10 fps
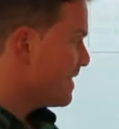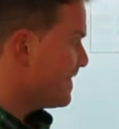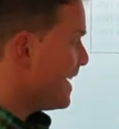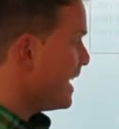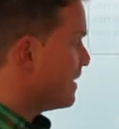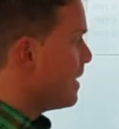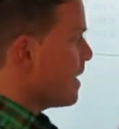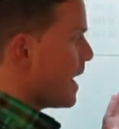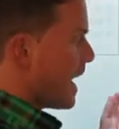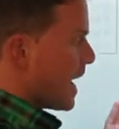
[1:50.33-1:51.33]
then
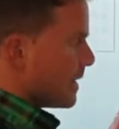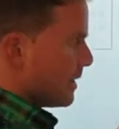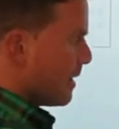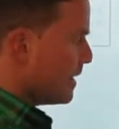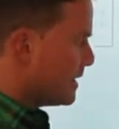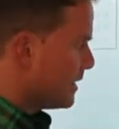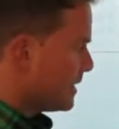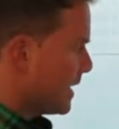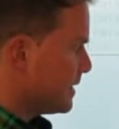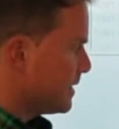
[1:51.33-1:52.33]
analyze the
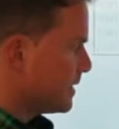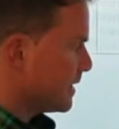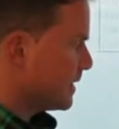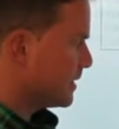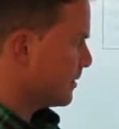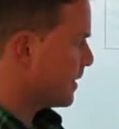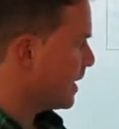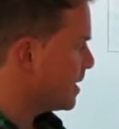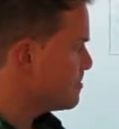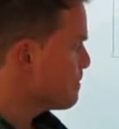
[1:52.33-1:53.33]
sentences,
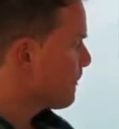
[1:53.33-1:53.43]
okay?